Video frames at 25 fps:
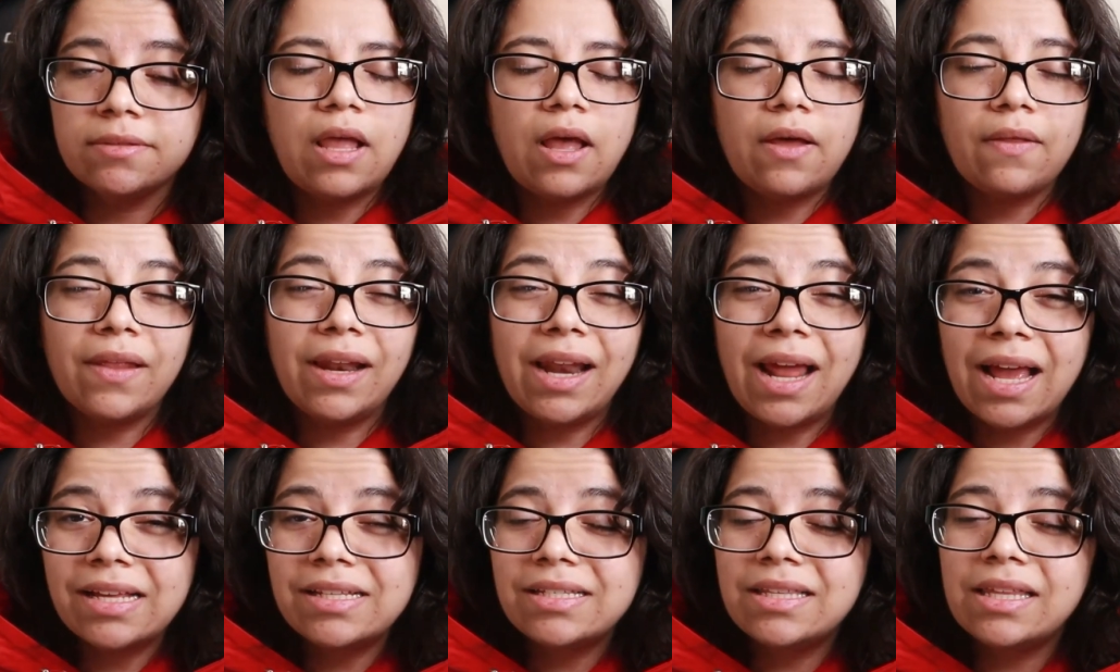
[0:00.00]
Now, the
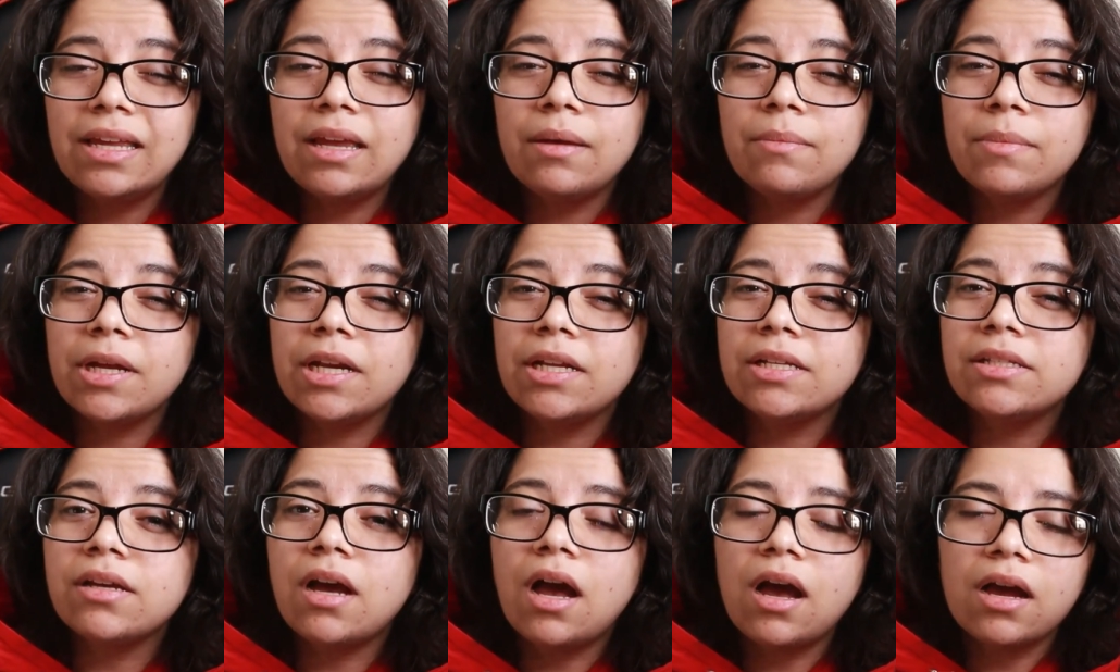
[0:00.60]
last thing I'm
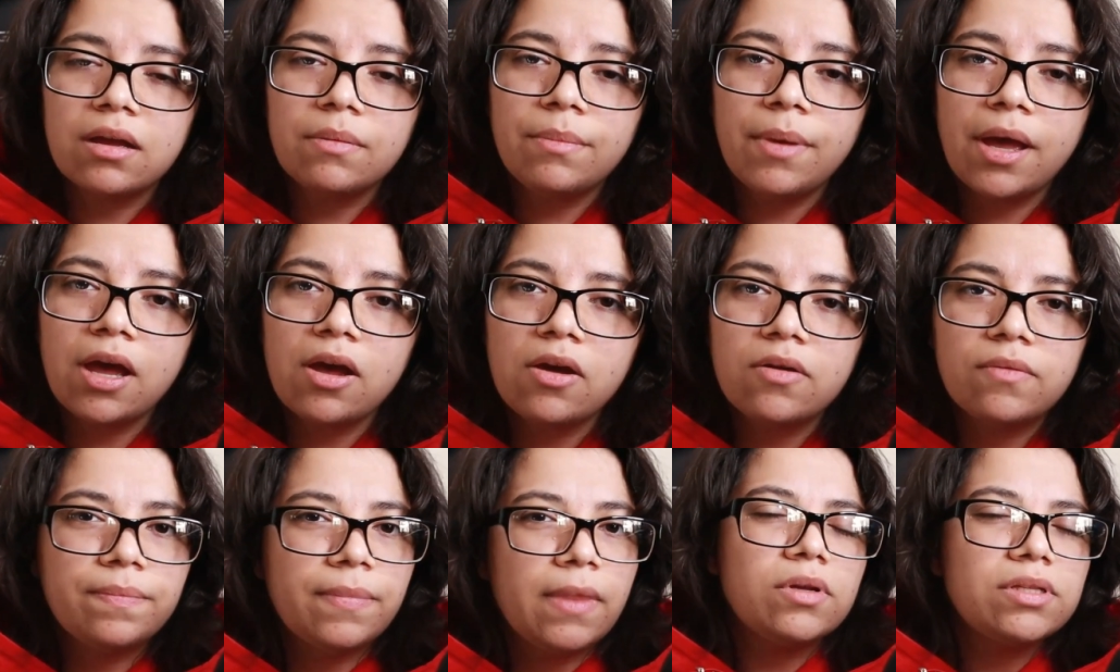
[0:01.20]
going to talk
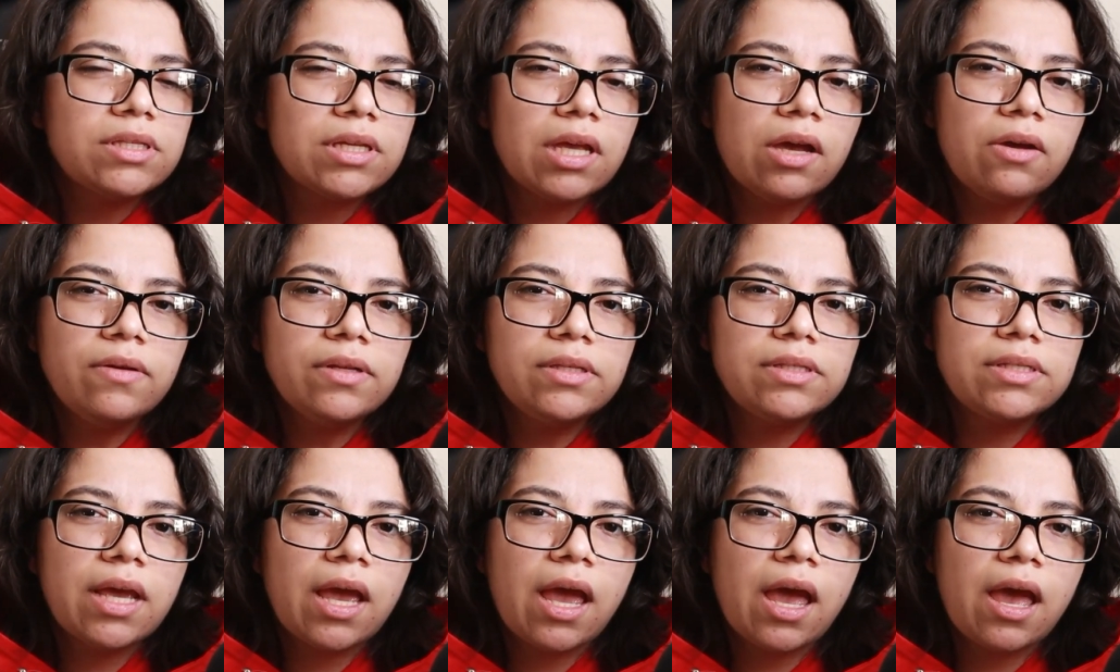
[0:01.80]
about, what's
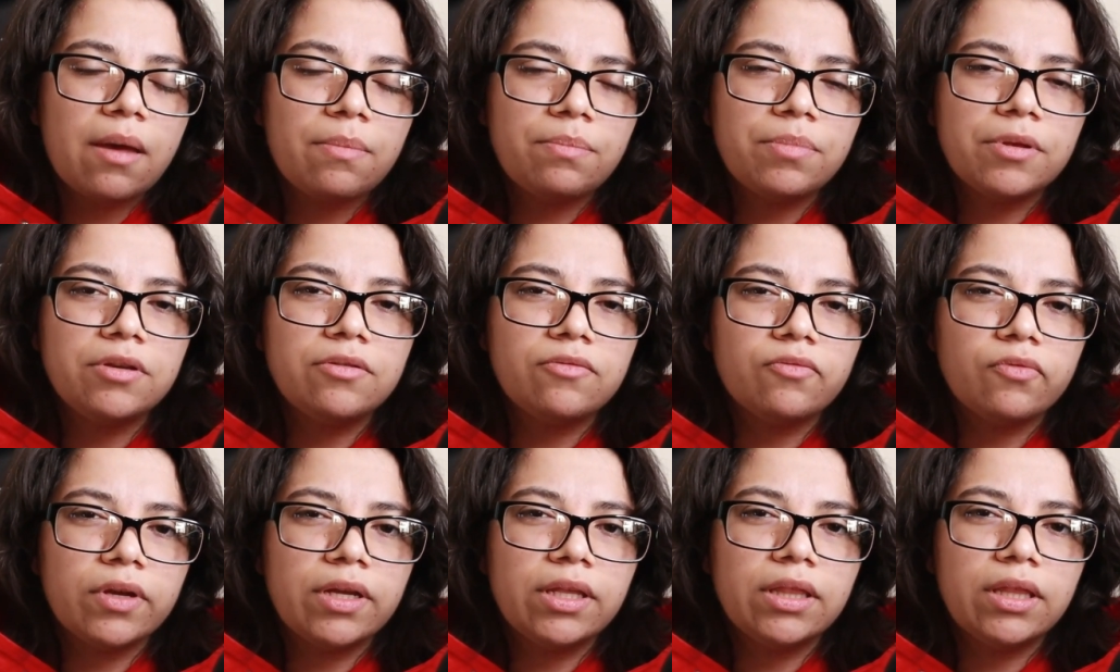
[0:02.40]
going to
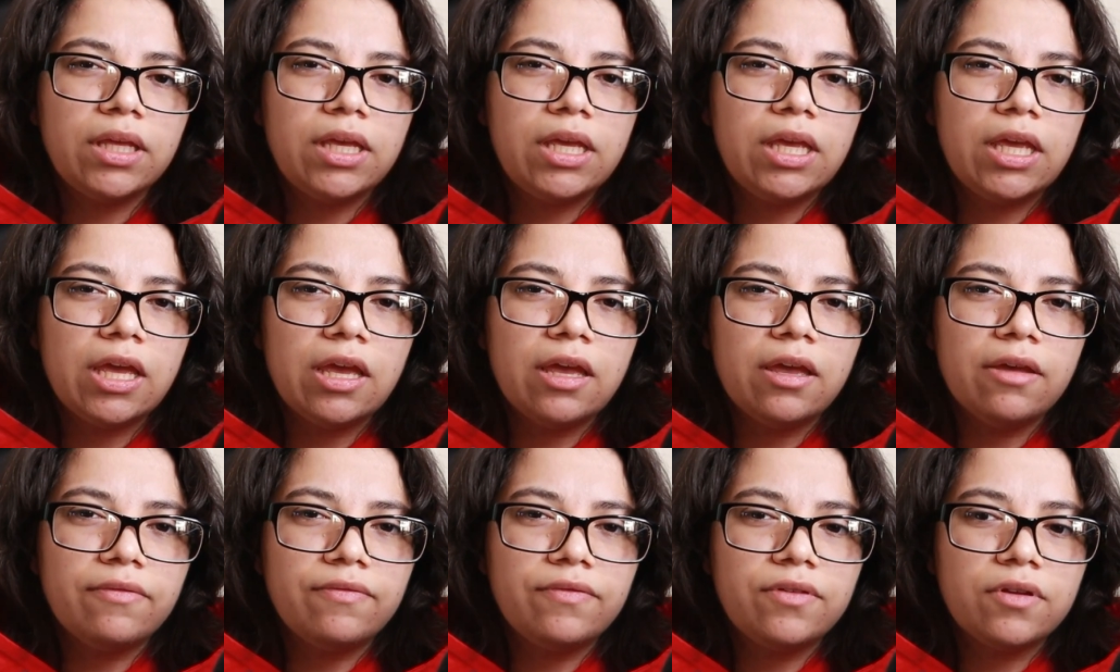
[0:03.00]
happen really
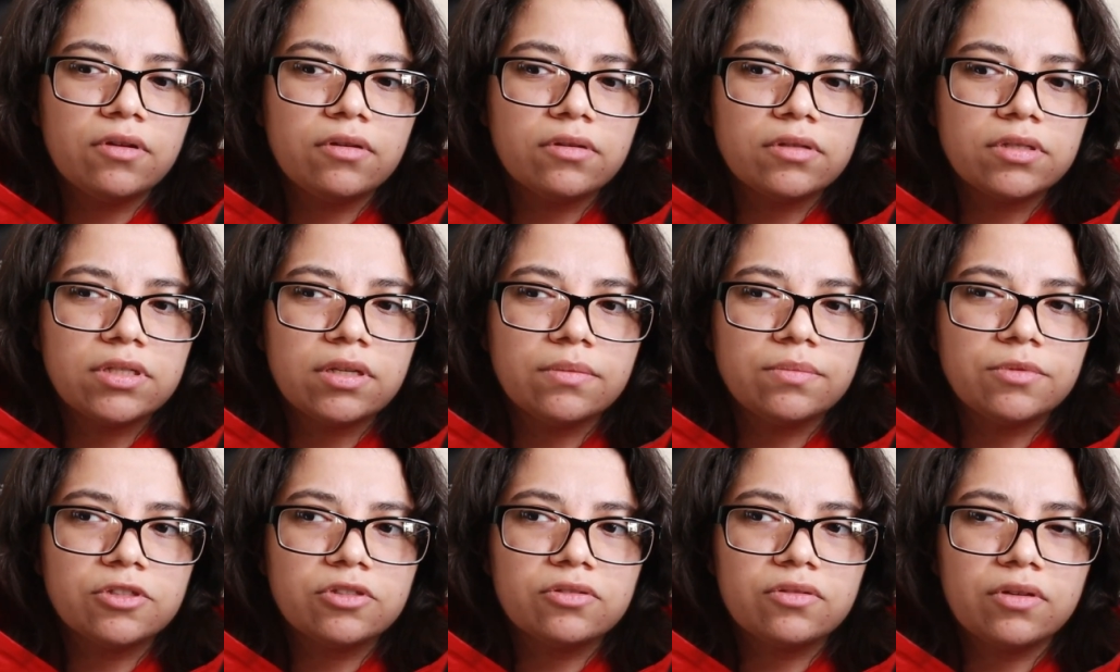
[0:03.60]
if your
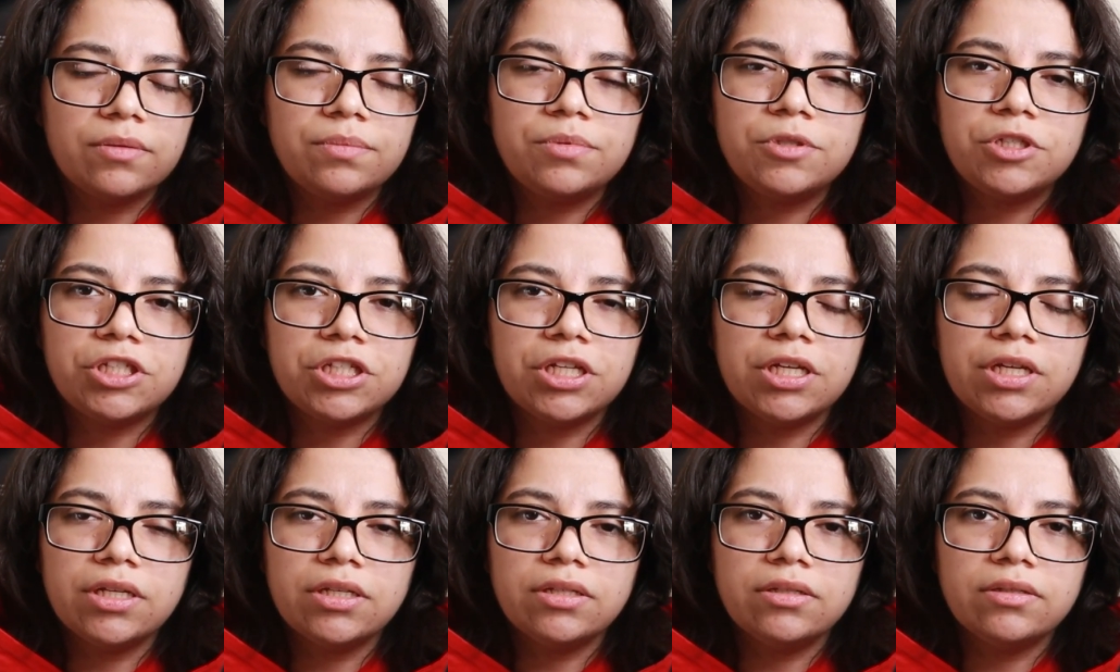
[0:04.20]

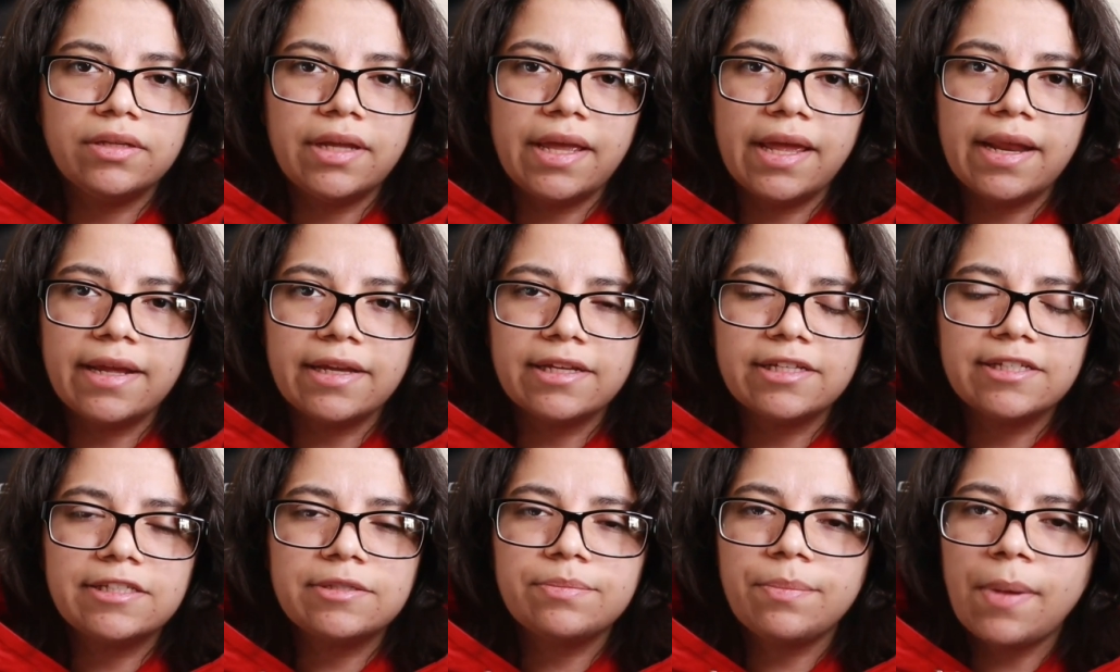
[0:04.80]
subscription get
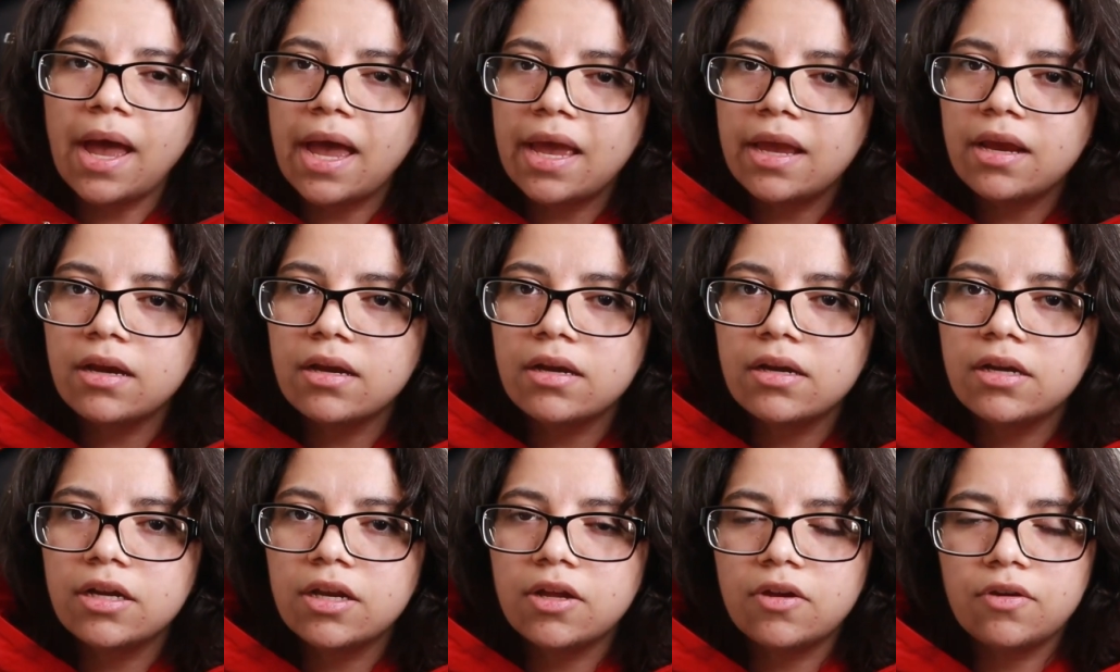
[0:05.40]

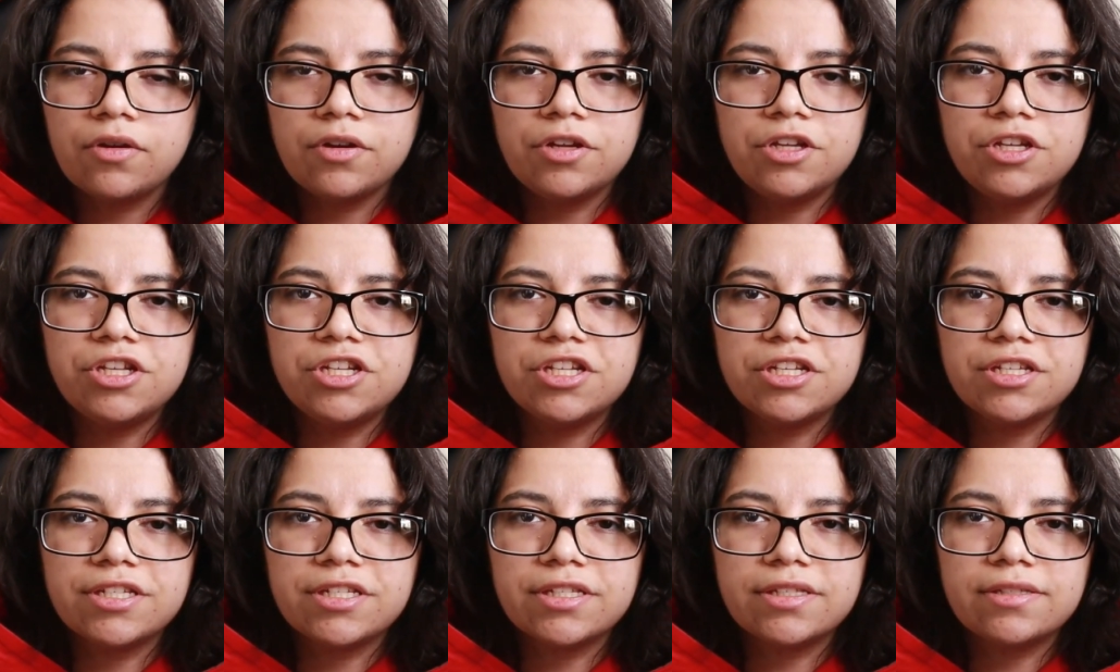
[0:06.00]
expired or you
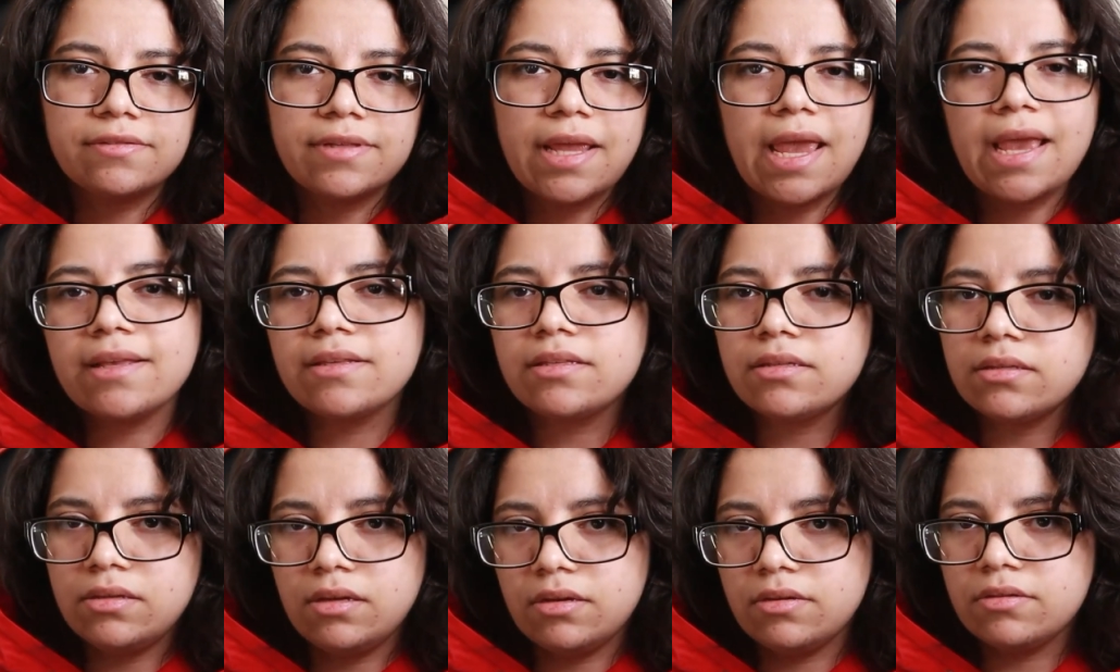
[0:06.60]
just
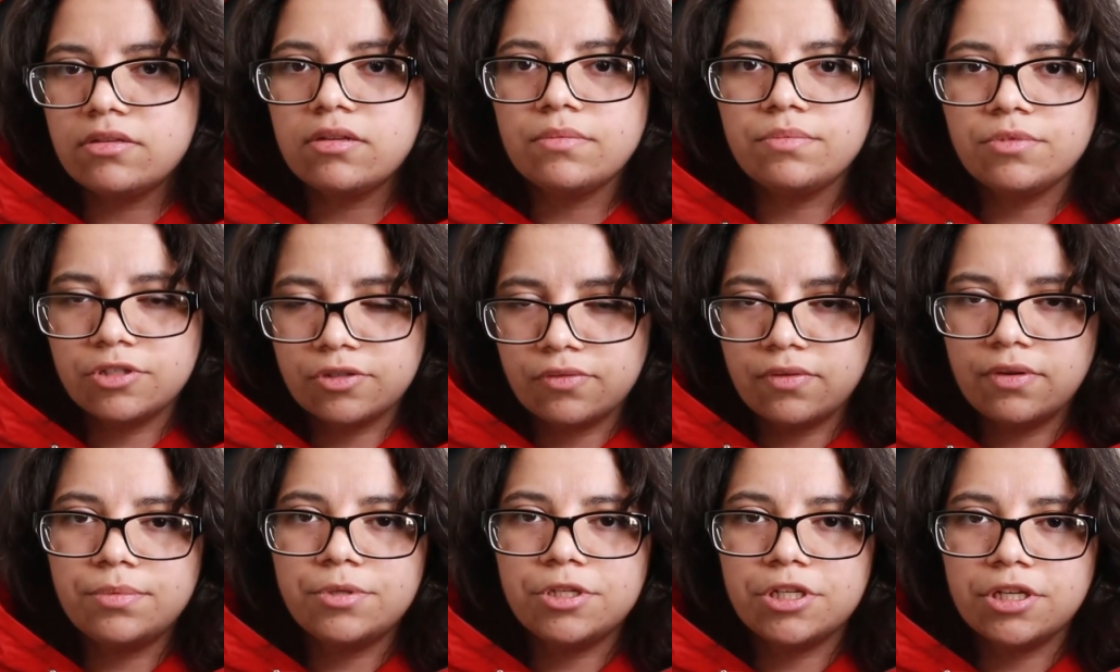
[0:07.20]
cancel your
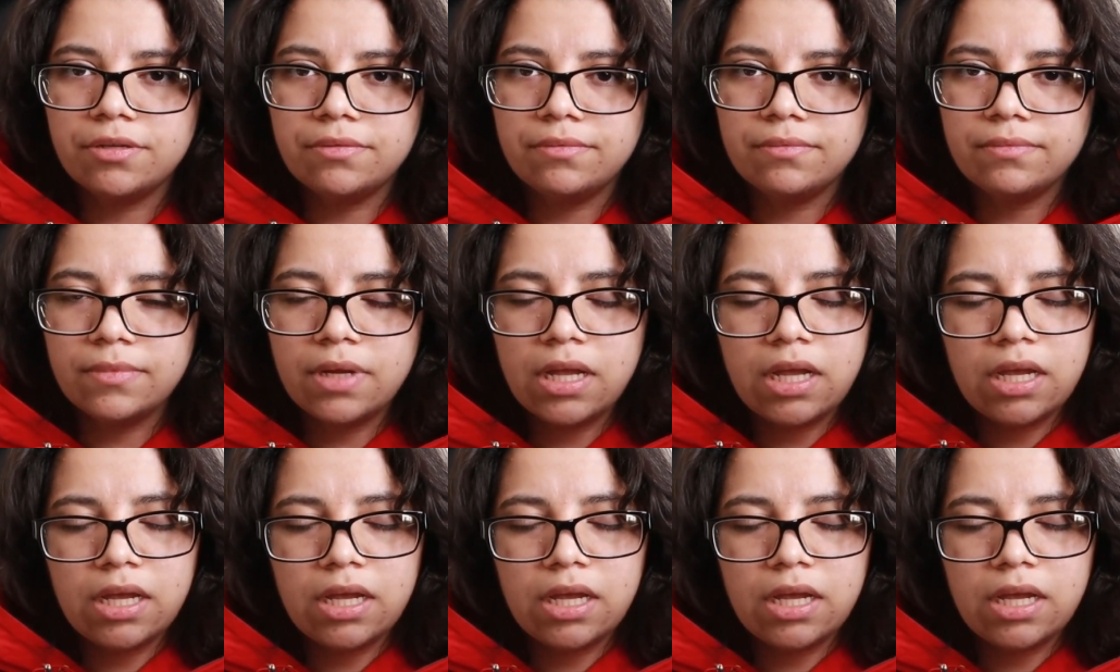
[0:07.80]
subscription.